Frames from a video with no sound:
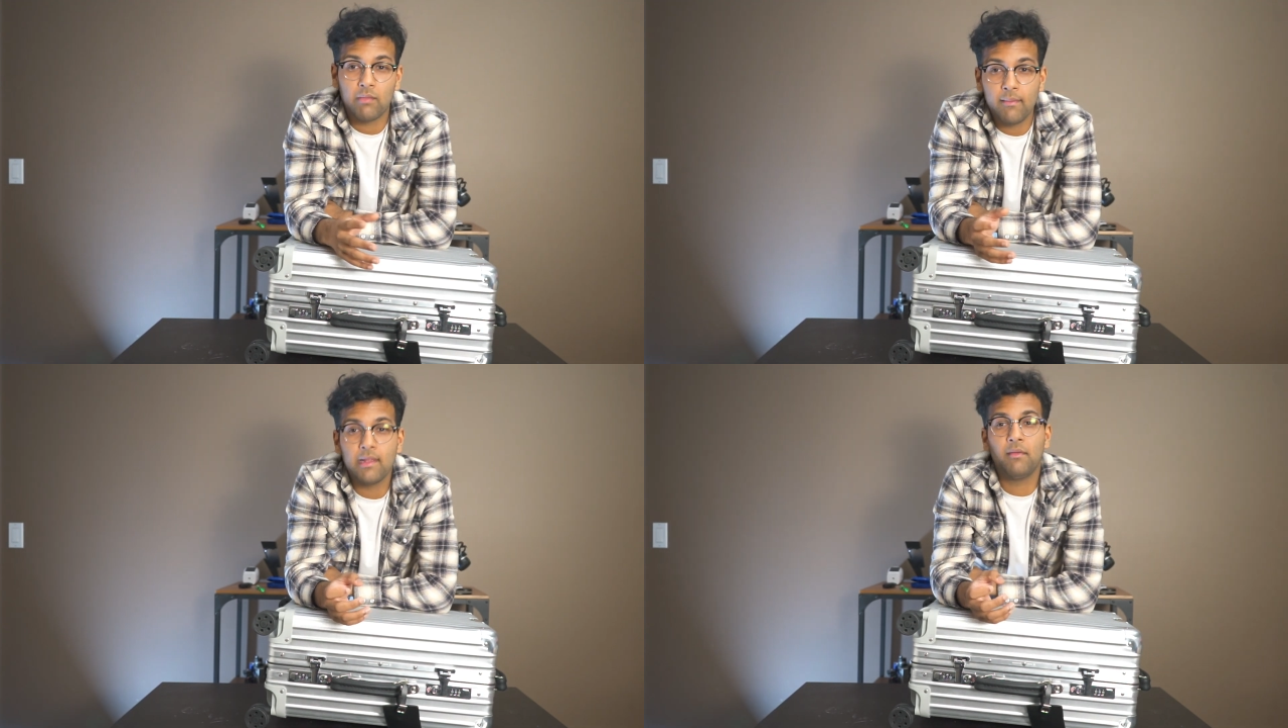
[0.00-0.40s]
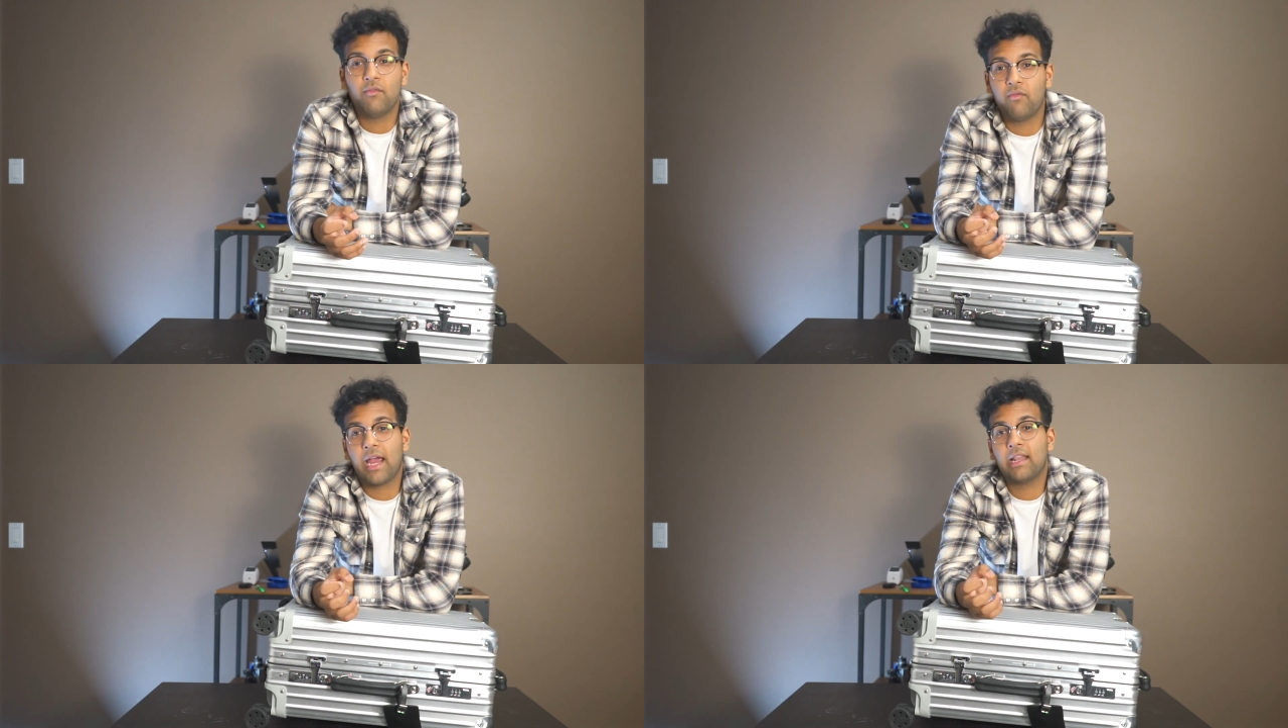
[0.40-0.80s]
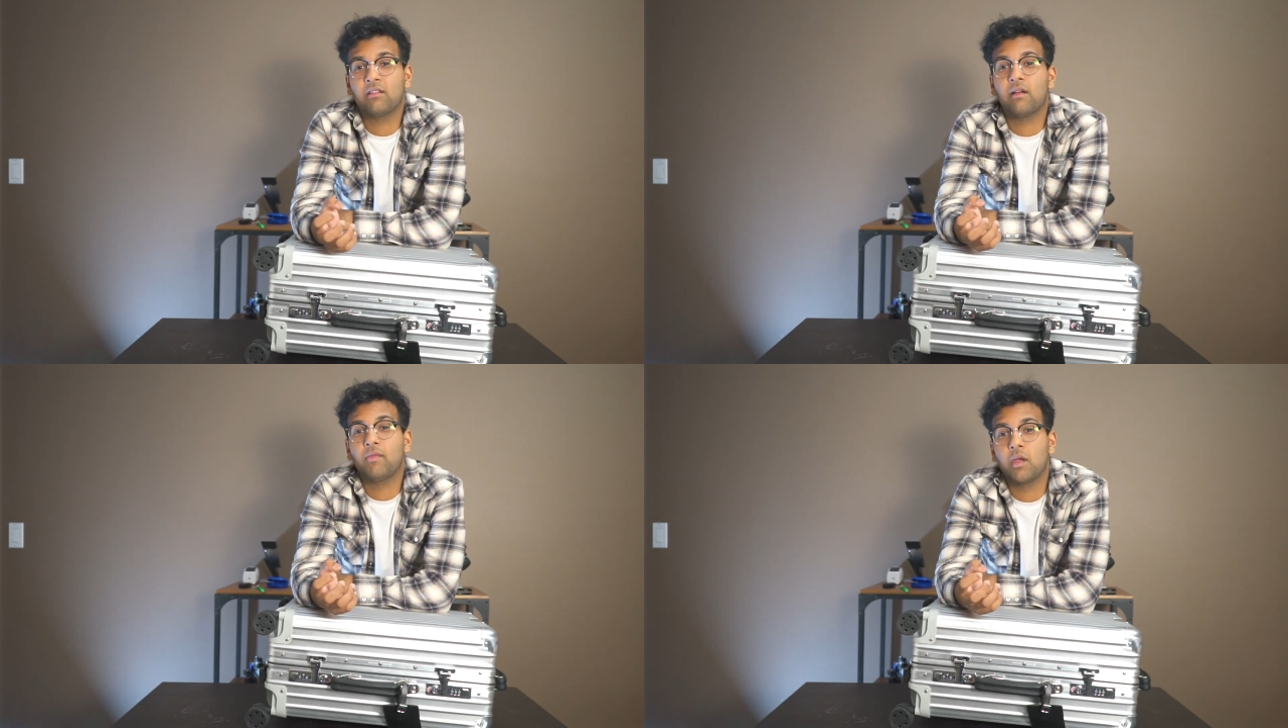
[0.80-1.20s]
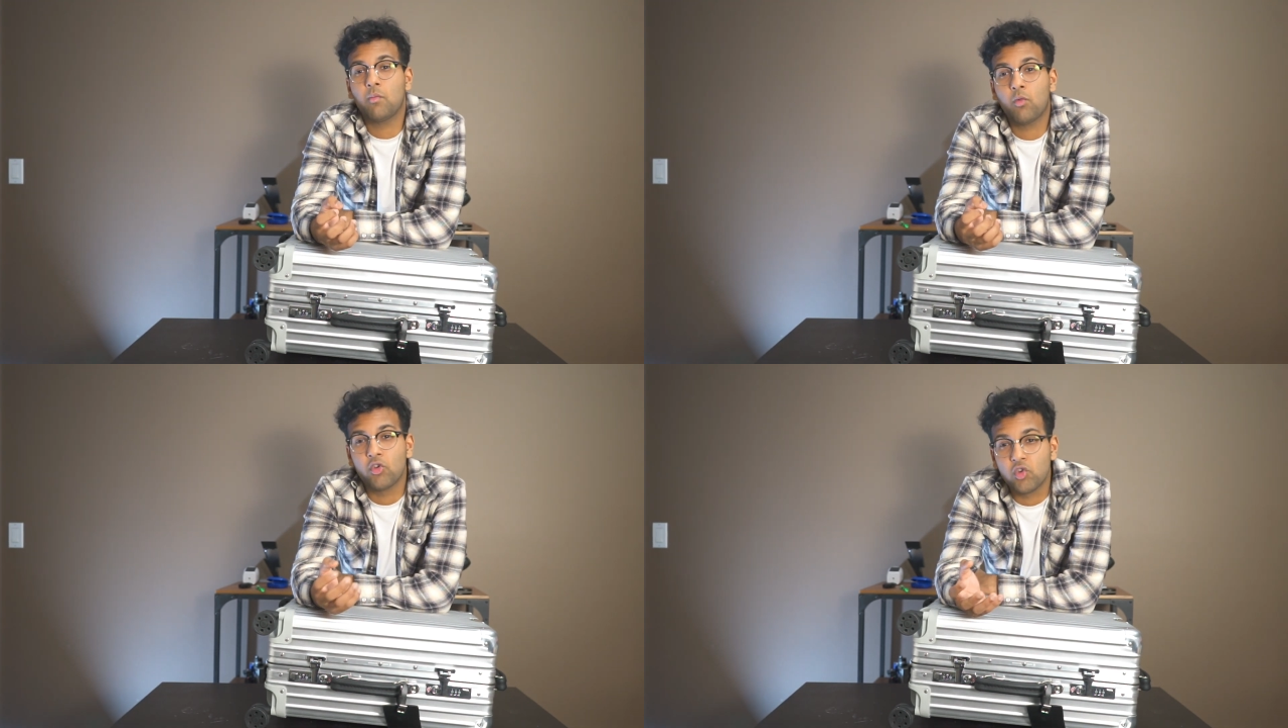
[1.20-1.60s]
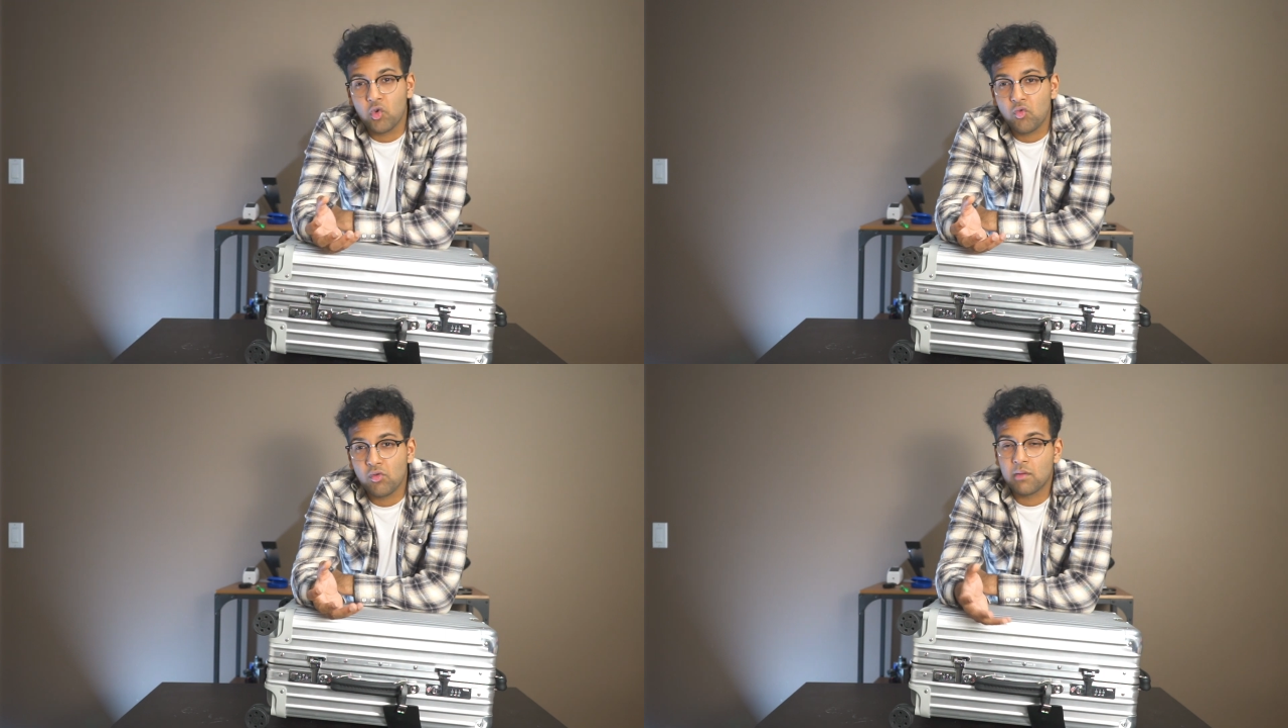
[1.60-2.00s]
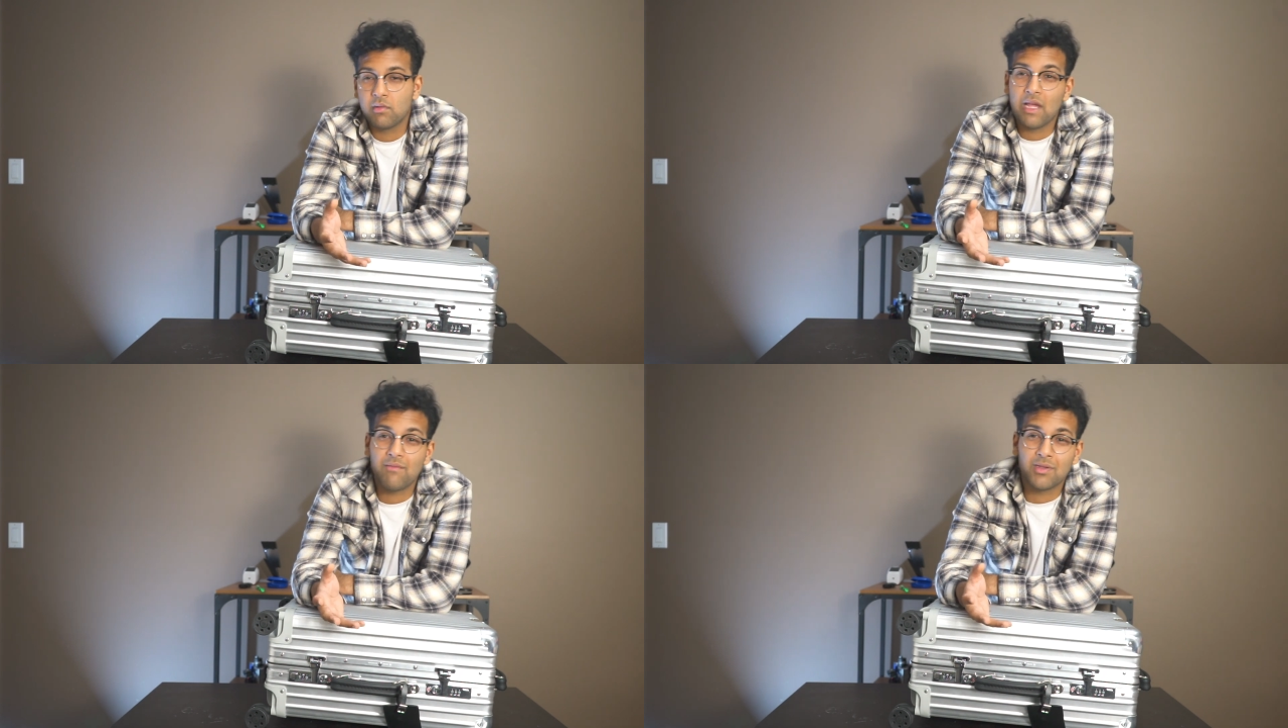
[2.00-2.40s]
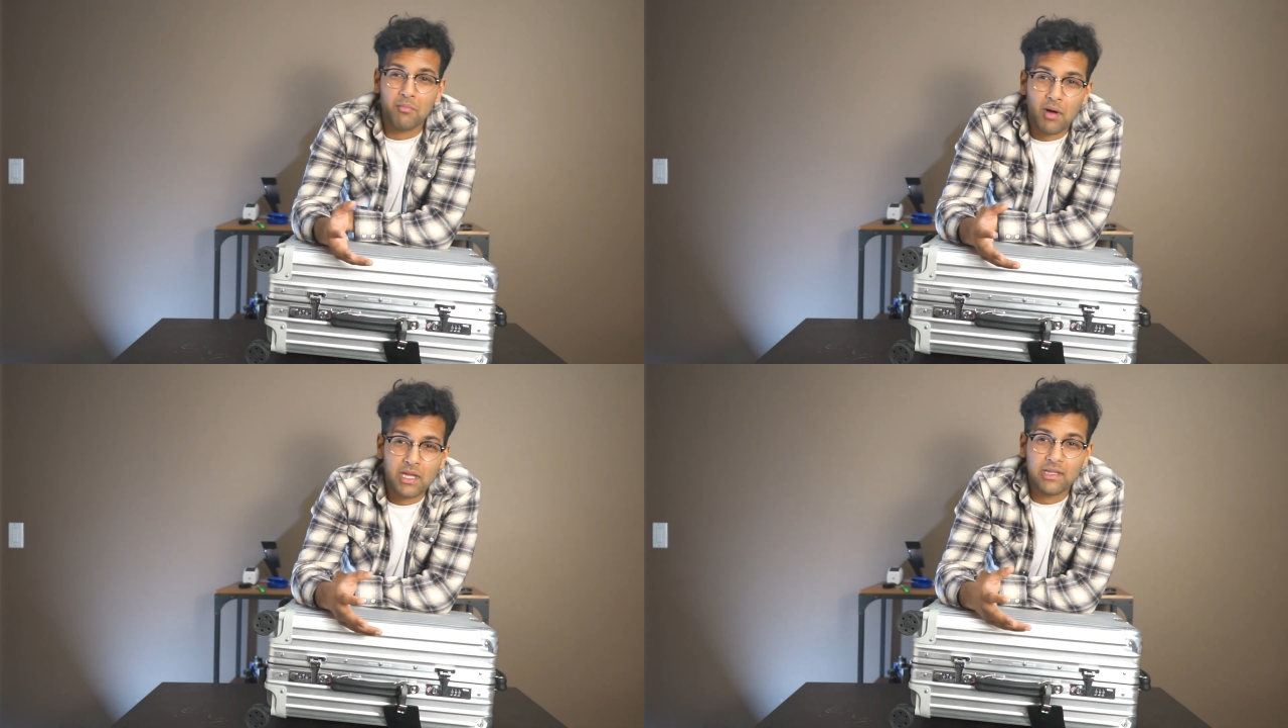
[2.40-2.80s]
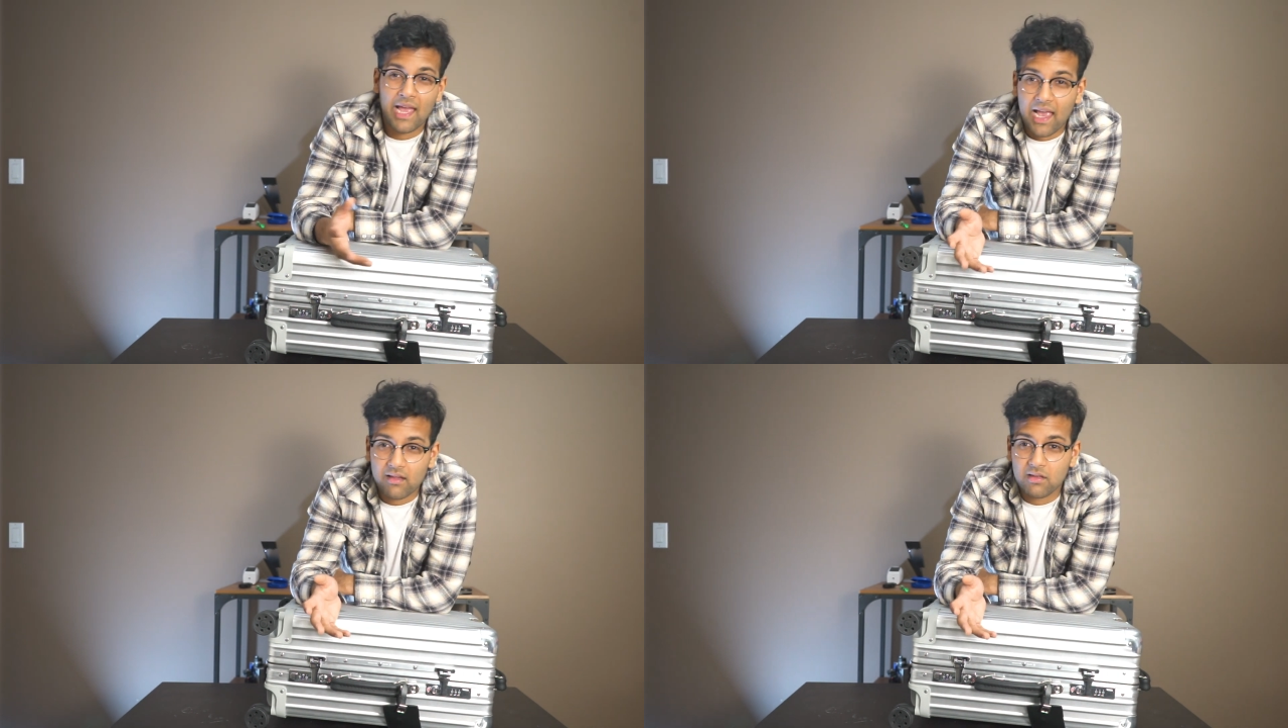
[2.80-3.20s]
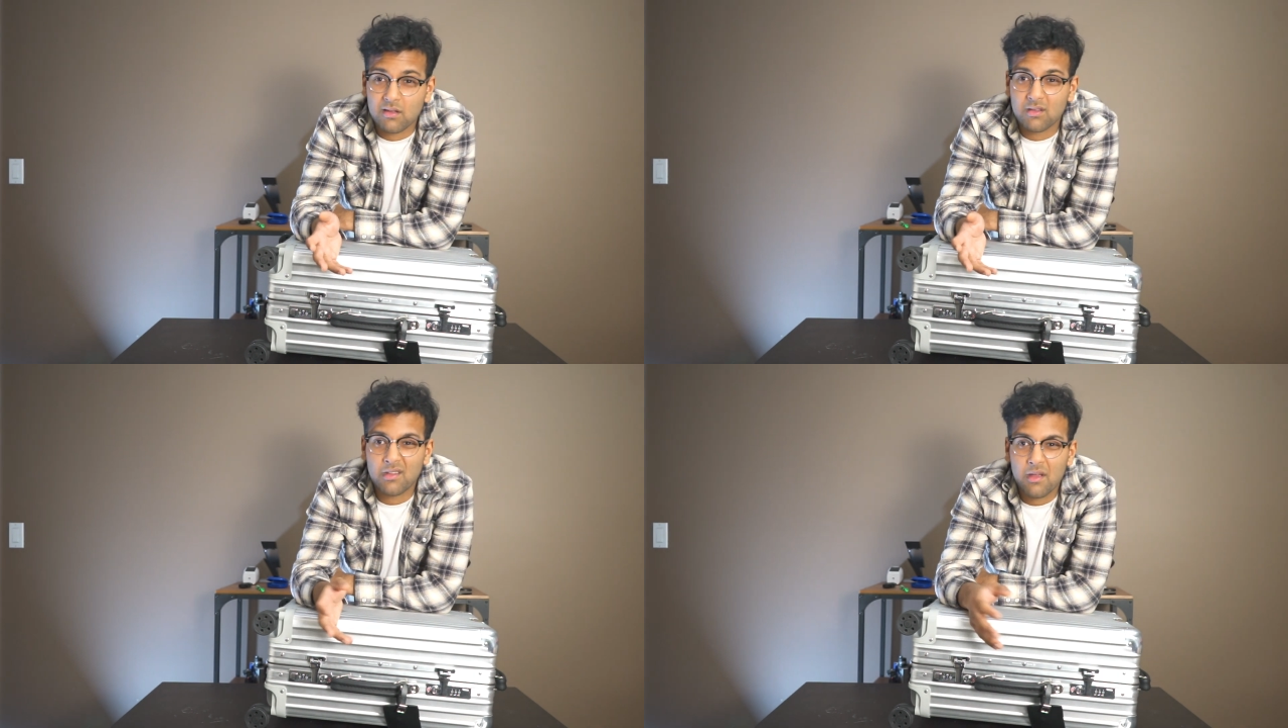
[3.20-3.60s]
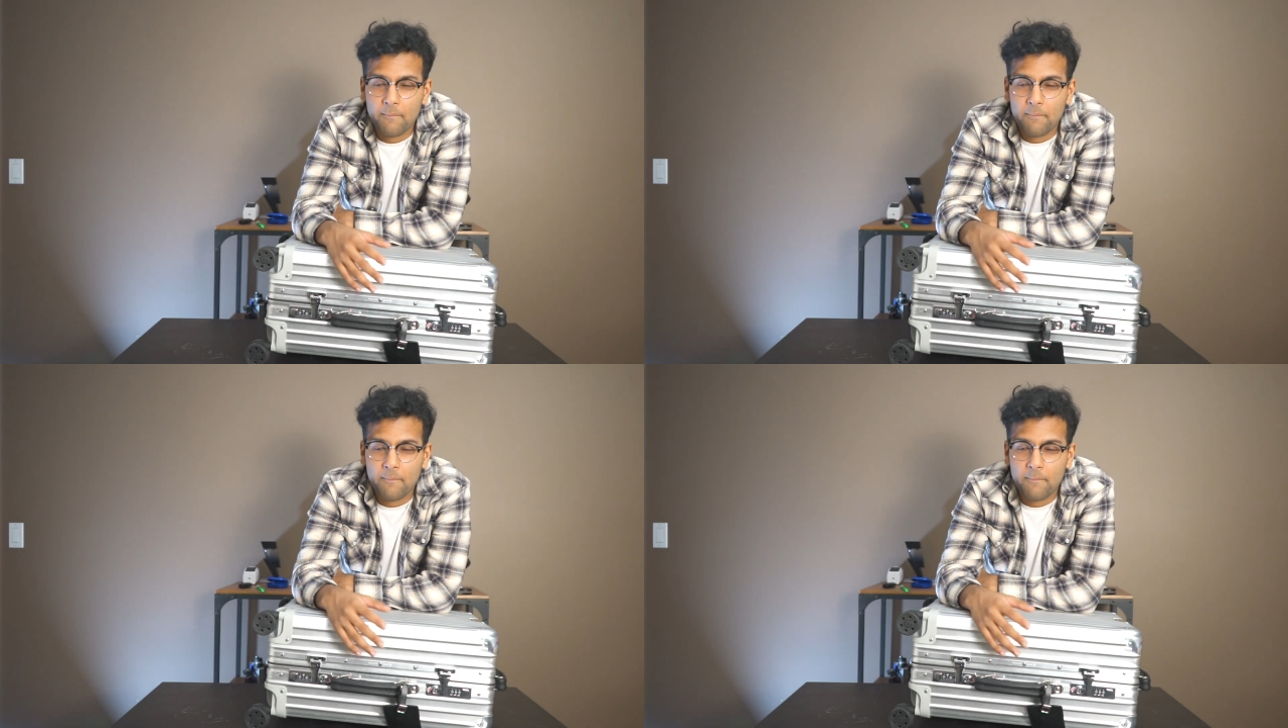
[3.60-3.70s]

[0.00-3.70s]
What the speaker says: maybe let me find like something more used. Let me save some money, taxes.